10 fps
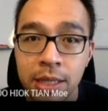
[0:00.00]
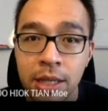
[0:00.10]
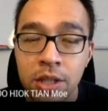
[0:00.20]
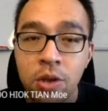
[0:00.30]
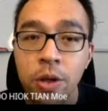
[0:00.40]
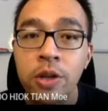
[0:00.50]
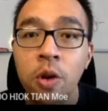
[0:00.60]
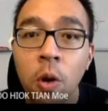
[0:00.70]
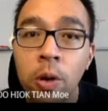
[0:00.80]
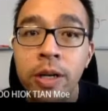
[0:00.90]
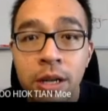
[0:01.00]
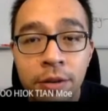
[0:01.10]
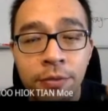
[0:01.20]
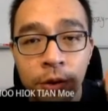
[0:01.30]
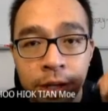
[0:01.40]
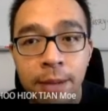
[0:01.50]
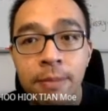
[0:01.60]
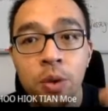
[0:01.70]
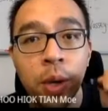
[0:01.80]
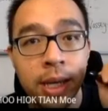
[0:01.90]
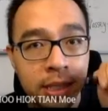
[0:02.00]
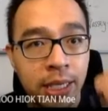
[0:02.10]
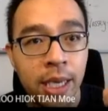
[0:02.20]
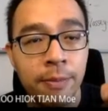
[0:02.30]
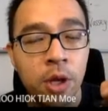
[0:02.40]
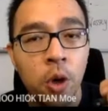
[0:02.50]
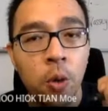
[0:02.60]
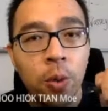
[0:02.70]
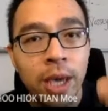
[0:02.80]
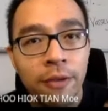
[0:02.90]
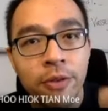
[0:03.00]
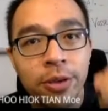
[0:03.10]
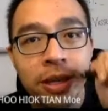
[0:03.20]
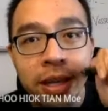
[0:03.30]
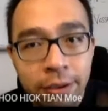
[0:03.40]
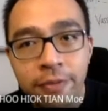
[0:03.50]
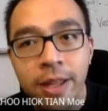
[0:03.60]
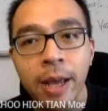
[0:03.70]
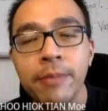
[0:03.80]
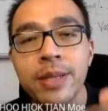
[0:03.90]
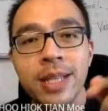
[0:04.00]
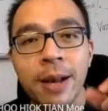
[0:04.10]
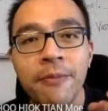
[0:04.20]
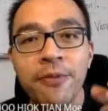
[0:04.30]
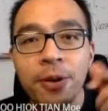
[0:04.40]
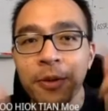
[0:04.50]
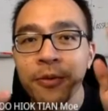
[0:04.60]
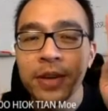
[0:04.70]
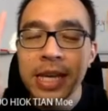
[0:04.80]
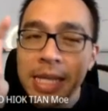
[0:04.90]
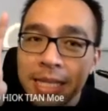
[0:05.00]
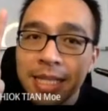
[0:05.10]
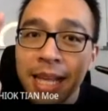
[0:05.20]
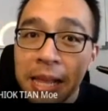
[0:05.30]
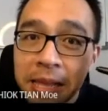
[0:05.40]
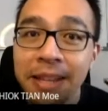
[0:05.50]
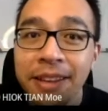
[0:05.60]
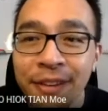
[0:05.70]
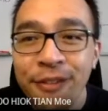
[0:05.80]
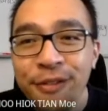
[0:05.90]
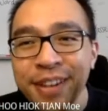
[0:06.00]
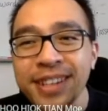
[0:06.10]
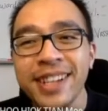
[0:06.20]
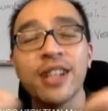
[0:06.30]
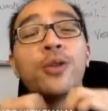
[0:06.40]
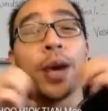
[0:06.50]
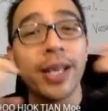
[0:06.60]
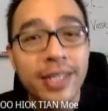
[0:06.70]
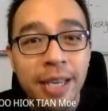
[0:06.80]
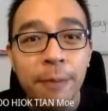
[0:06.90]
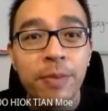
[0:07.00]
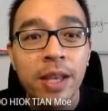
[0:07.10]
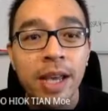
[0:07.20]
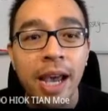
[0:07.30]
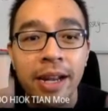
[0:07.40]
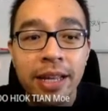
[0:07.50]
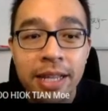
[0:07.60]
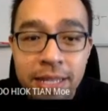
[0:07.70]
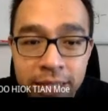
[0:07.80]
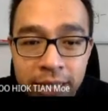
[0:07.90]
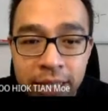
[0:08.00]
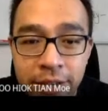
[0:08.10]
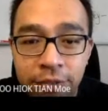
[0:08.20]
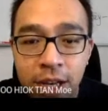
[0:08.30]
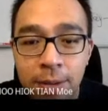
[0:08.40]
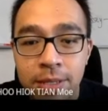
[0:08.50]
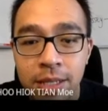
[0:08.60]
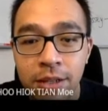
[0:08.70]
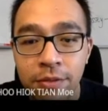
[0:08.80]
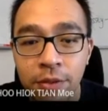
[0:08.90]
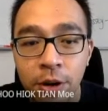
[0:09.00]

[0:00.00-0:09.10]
So in order for them to escape, we have to give them some form of incentive to escape. And the incentive comes in the form